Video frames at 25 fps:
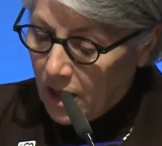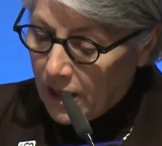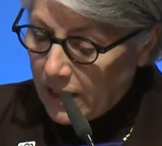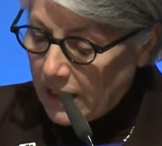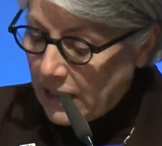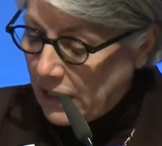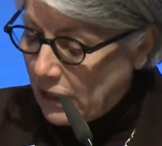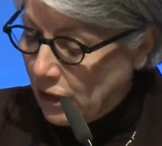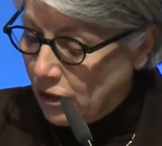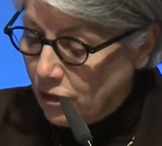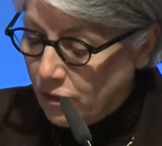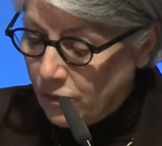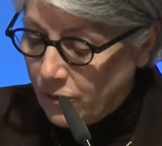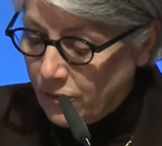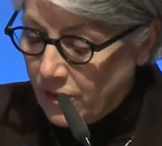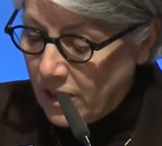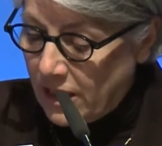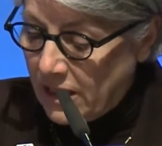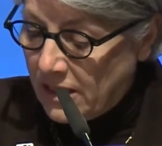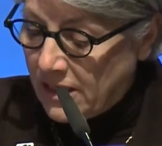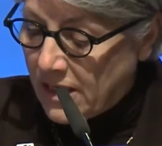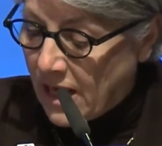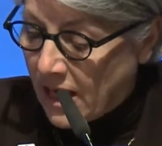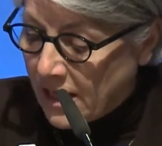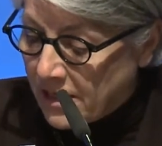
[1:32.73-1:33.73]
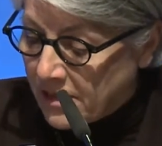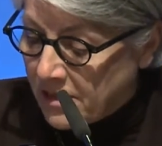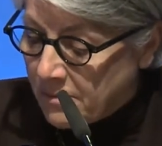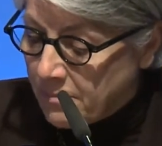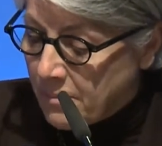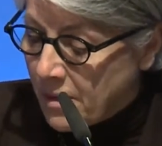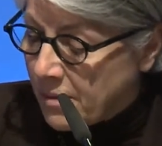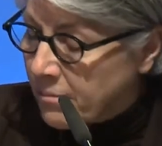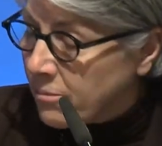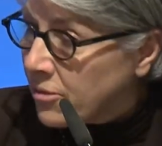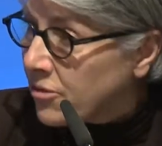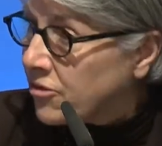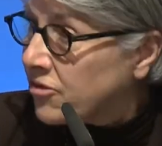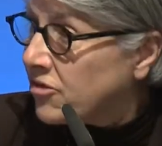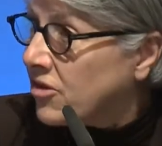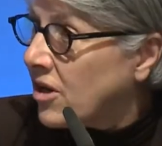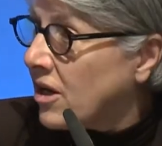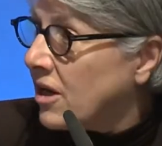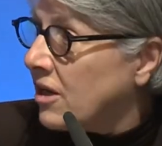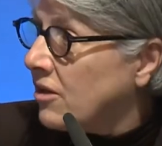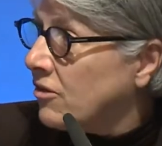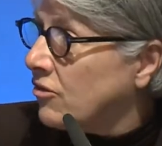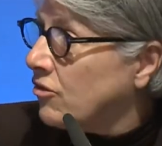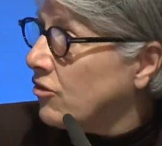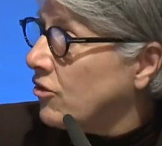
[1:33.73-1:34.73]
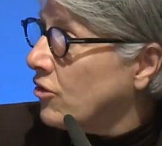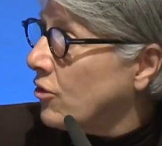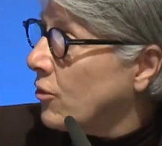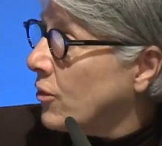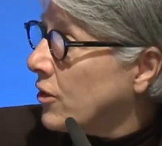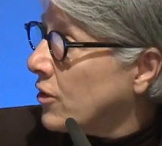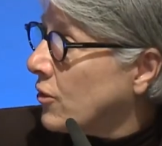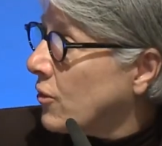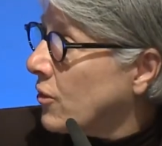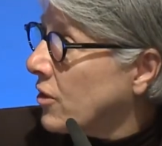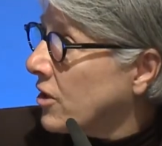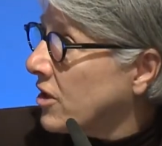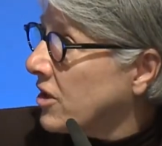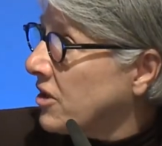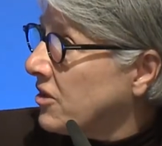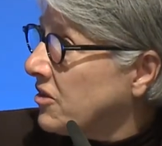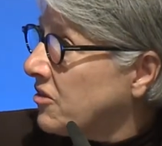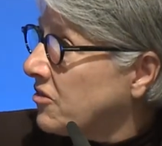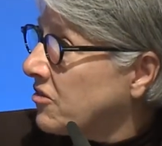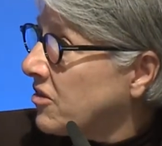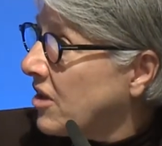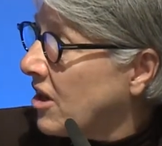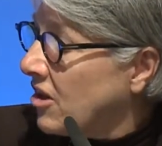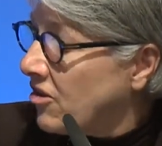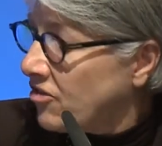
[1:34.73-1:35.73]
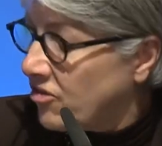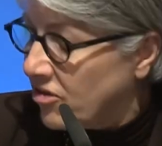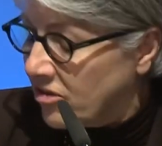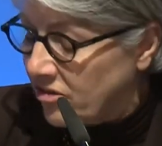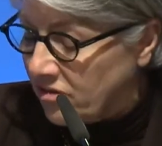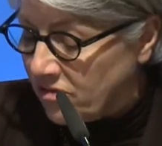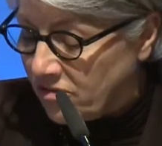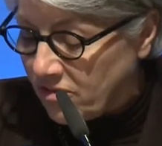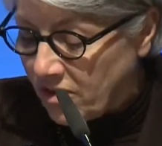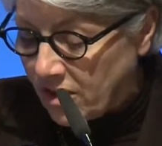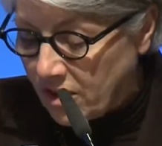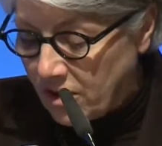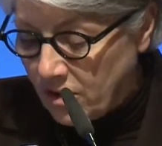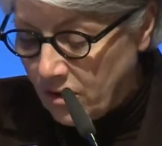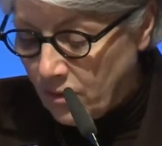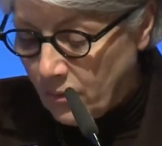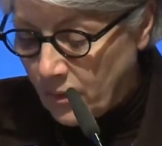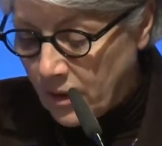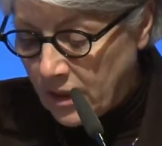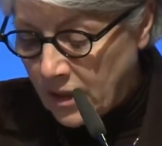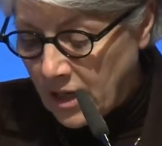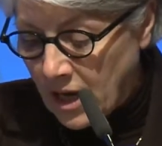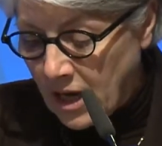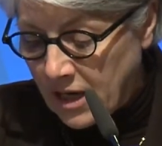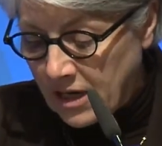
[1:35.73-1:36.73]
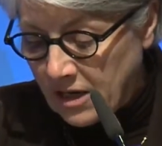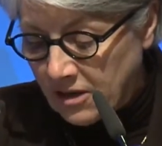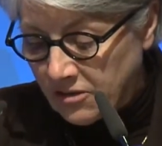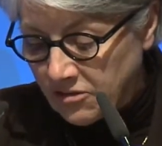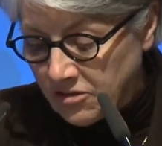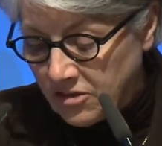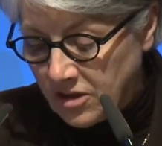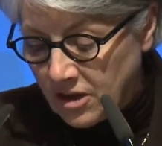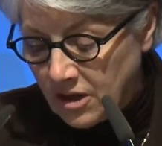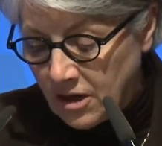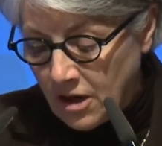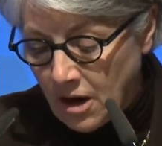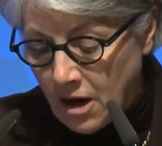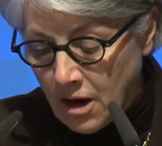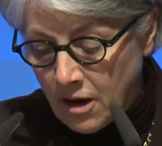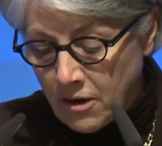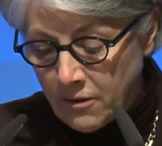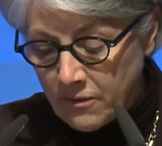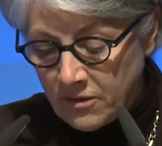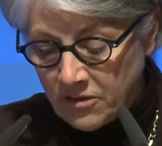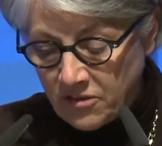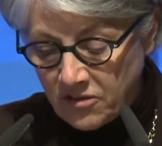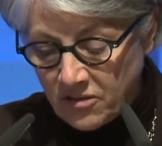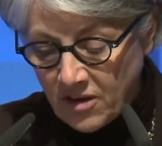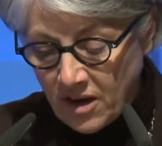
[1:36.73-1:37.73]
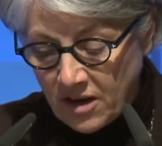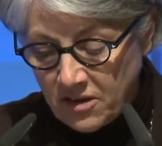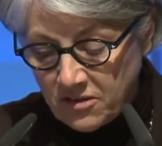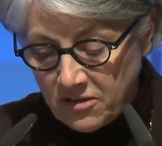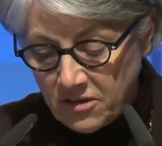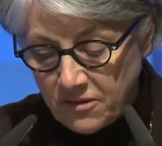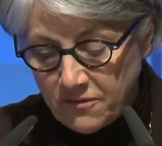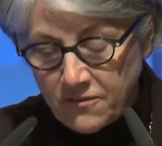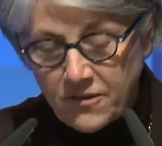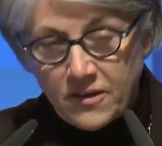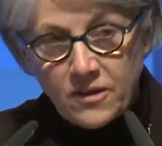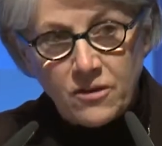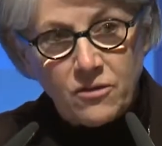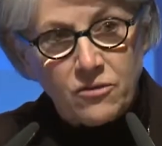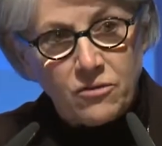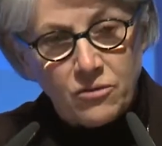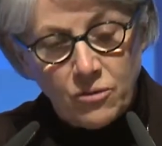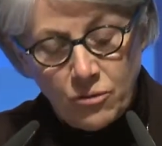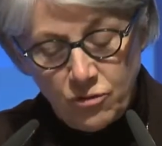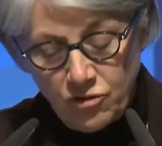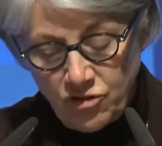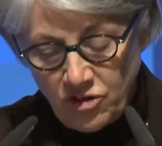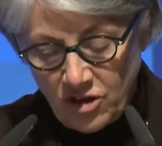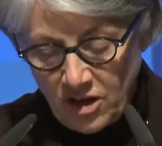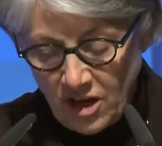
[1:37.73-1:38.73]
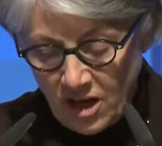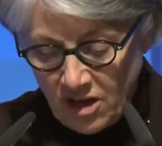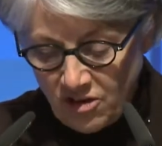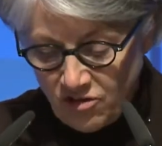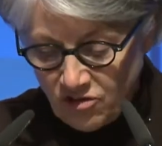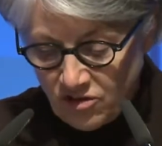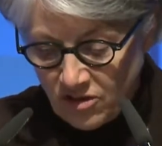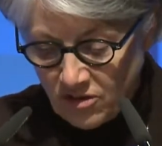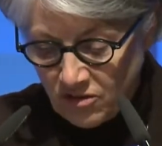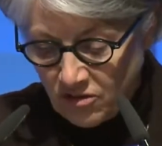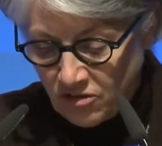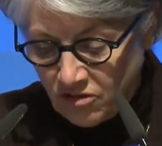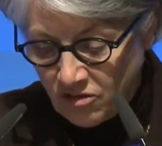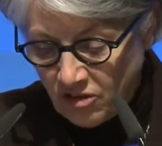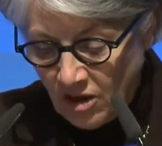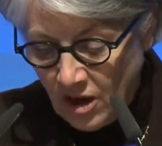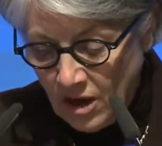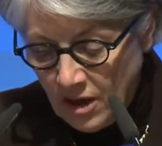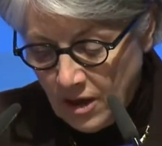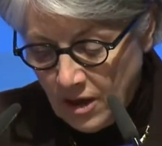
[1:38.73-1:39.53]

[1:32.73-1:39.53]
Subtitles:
including 90 member states, UN organizations like UNISDR and scientific associations,